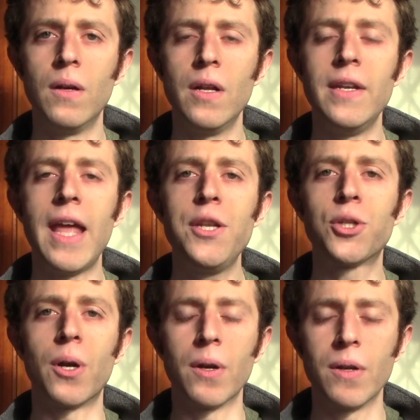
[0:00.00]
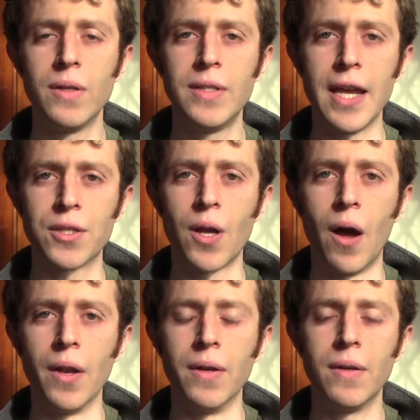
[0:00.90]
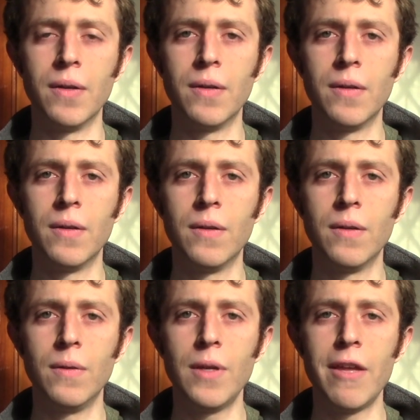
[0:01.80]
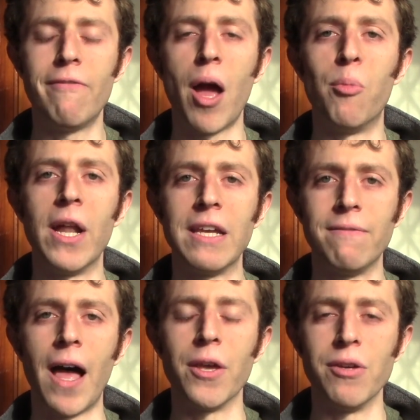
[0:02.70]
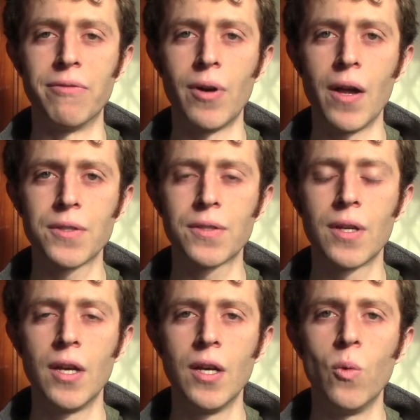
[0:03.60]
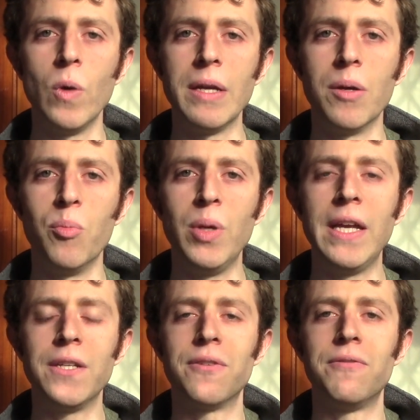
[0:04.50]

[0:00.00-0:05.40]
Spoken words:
nature takes on a vibrating value for us. We begin to